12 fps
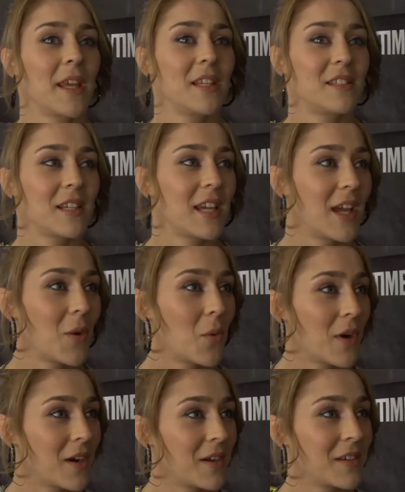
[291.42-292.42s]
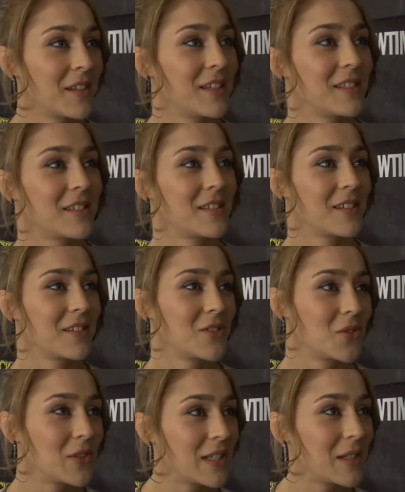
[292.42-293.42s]
he's the K1, he's the
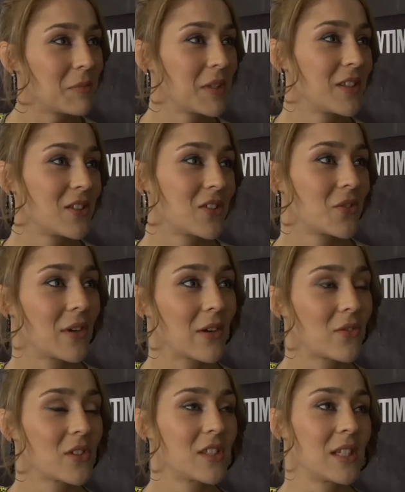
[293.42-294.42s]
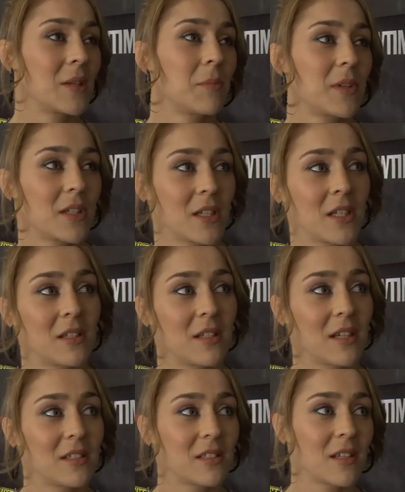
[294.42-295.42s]
dream, and he's a Strikeforce champion. And he
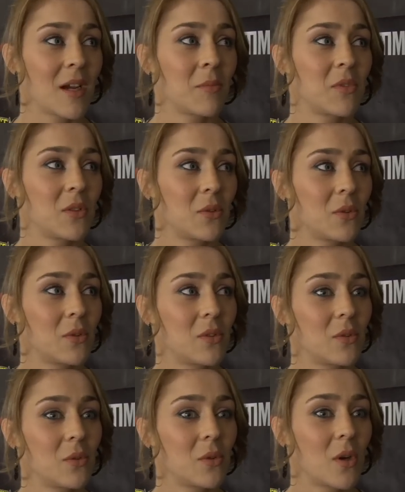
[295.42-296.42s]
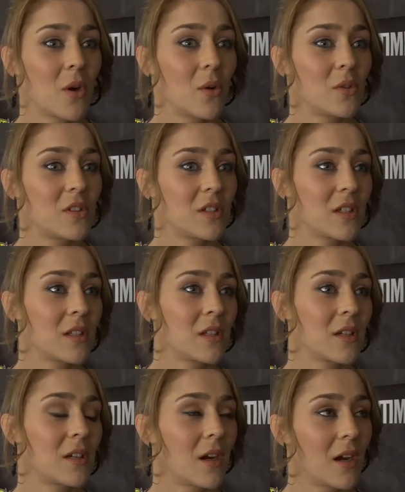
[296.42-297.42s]
takes time to to coach and
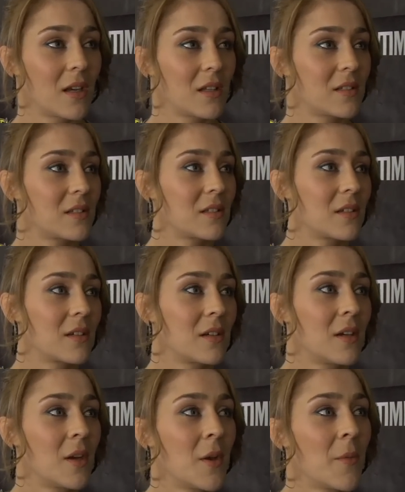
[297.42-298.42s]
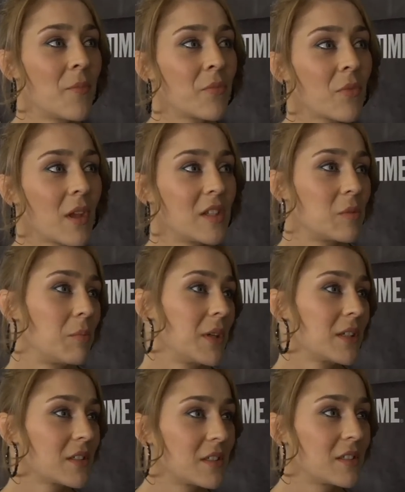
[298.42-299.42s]
uh, guide his uh, his
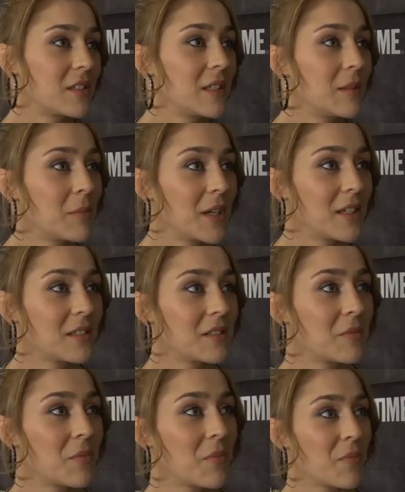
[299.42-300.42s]
peers, his teammates.